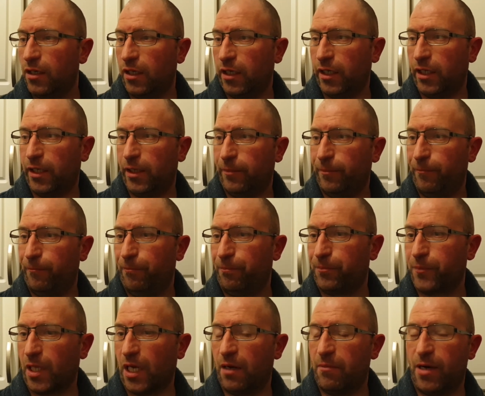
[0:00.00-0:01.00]
I'm
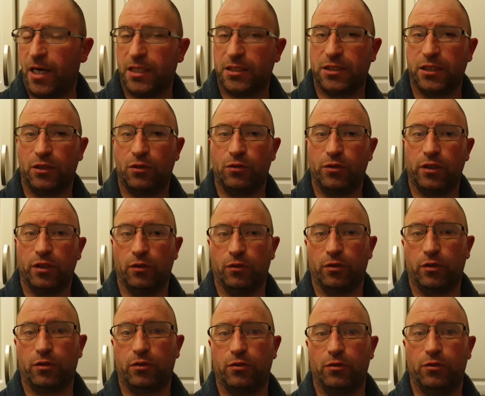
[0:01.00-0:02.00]
actually going to
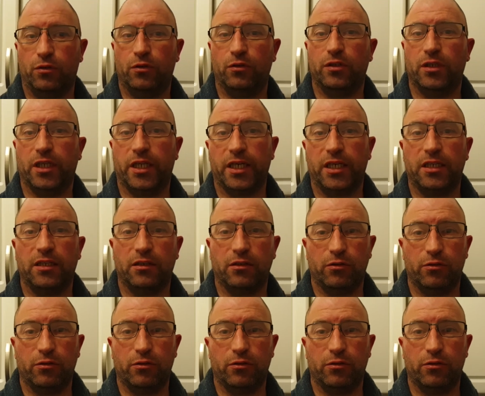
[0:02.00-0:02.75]
look online,